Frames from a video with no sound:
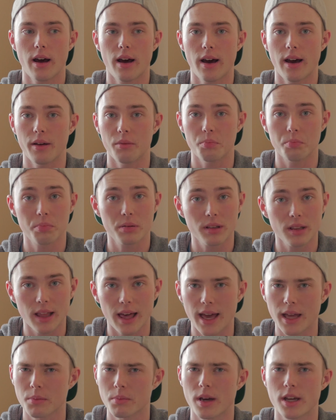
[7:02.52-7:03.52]
I
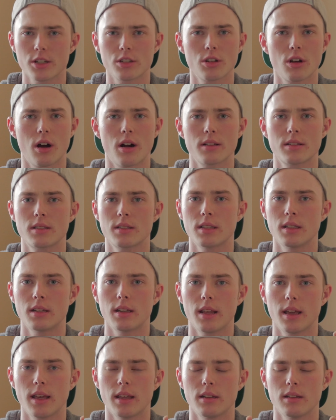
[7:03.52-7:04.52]
plan my shots
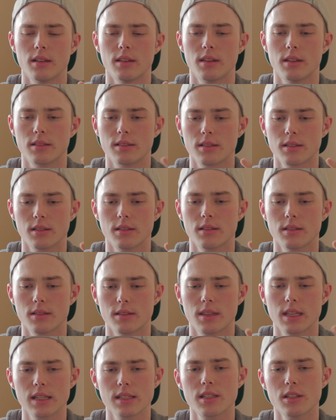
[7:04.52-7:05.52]
and this
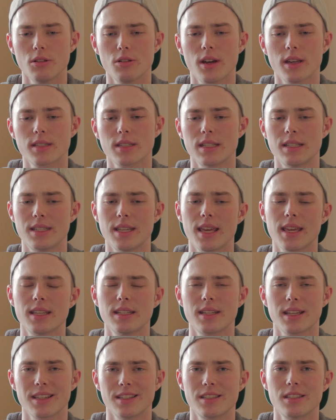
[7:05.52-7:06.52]
things that you guys can take
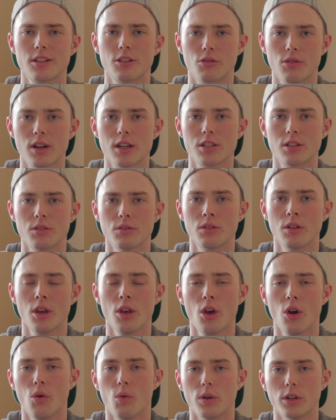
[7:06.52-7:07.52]
into consideration
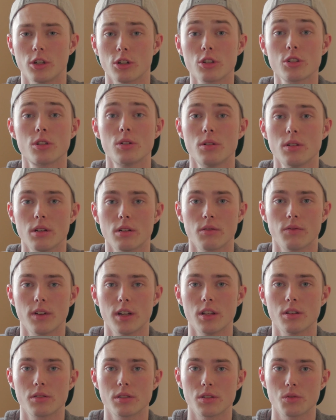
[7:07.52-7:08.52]
when you're shooting your
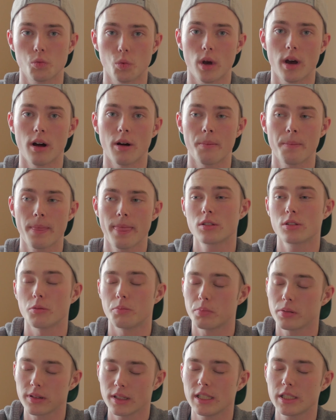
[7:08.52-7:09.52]
videos as well. So
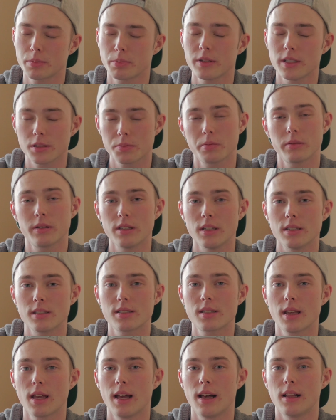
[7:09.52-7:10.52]
please, please,
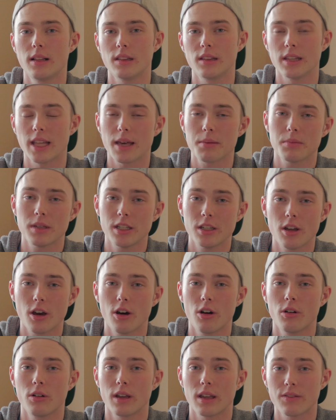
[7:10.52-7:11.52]
please let me
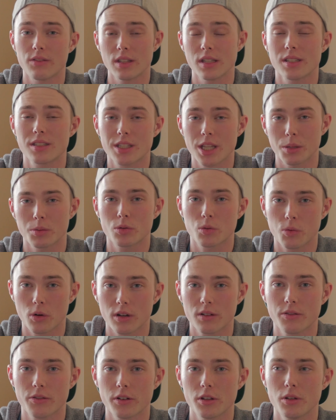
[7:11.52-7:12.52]
know if these tips
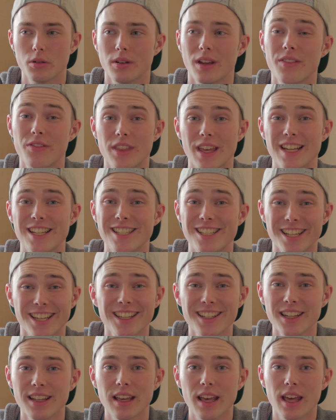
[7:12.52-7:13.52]
work for you. If they
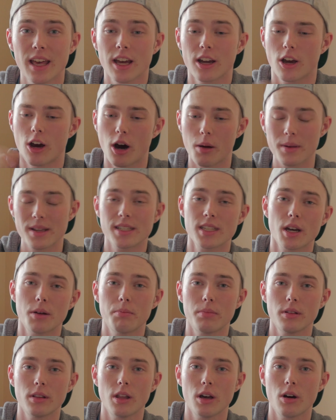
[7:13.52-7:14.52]
did, comment down
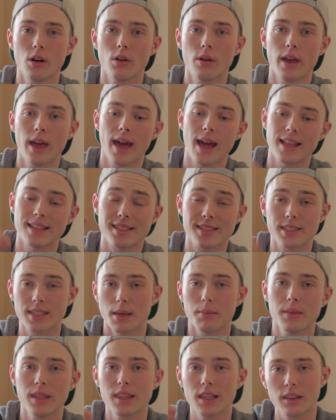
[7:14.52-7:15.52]
below and
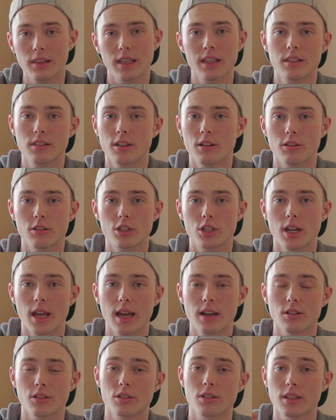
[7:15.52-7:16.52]
send me the link to your
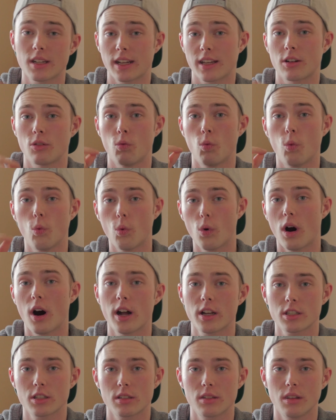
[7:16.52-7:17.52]
channel so that I can
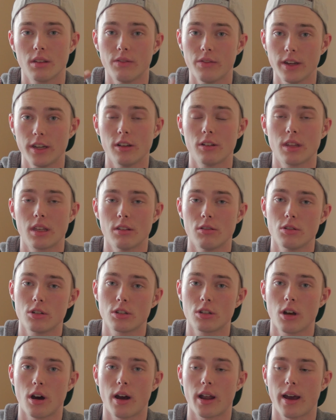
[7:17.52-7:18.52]
watch the video that you
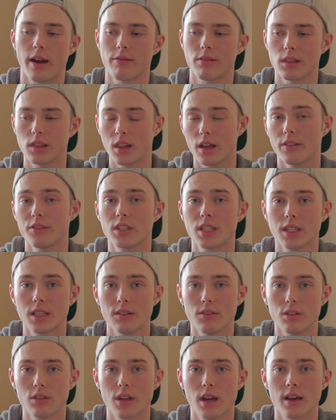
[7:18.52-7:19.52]
shot. I would love to
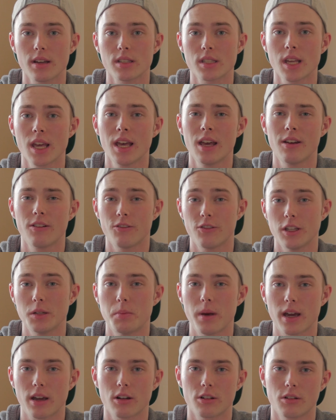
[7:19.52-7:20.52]
give you guys
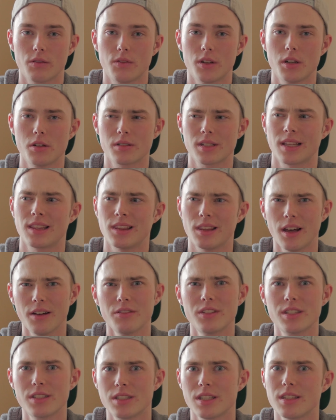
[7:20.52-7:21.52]
feedback on your videos and
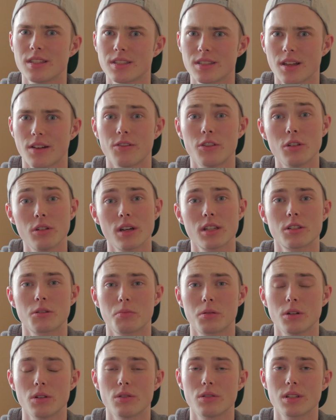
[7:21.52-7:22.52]
love to see the stuff you guys are
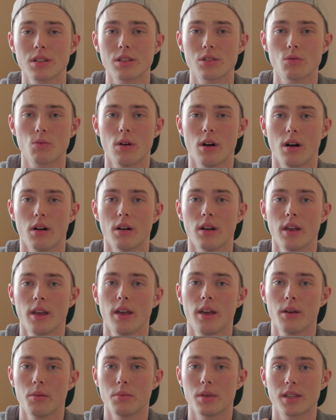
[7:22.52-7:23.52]
producing as well,
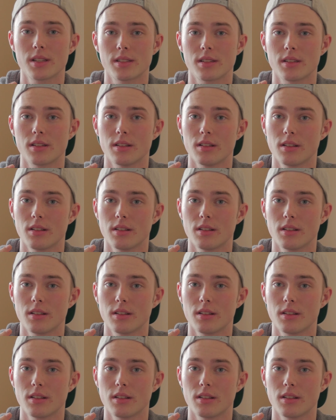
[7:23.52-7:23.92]
because